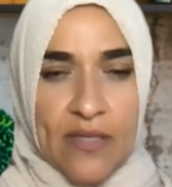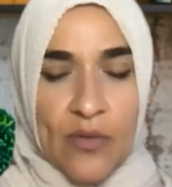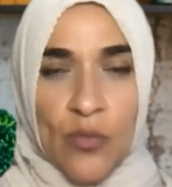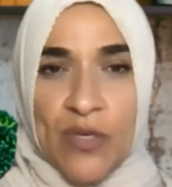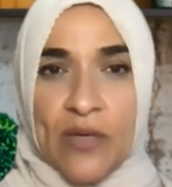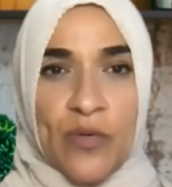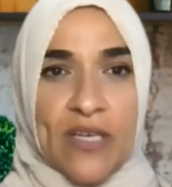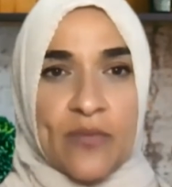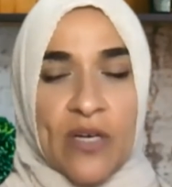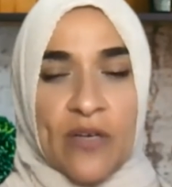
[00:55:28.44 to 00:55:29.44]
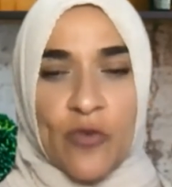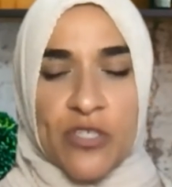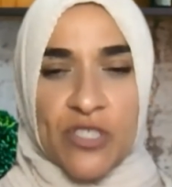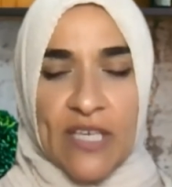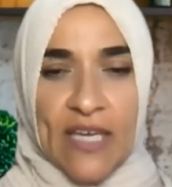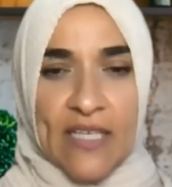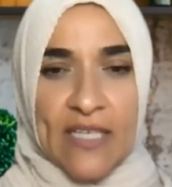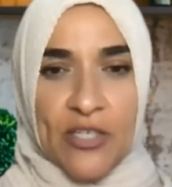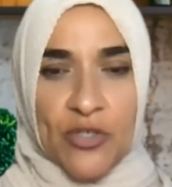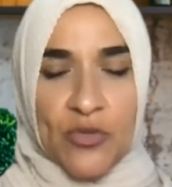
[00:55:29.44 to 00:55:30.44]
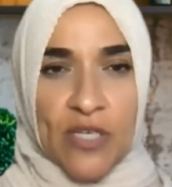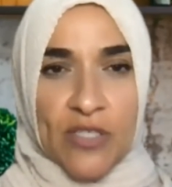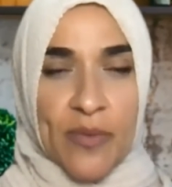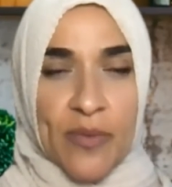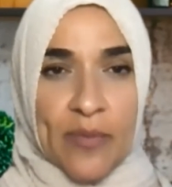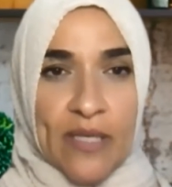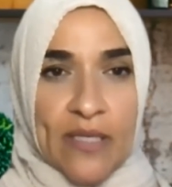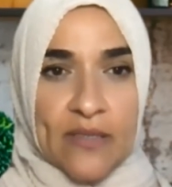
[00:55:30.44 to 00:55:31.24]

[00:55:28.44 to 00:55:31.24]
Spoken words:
We unfortunately can't hear you, Dr. Bagby.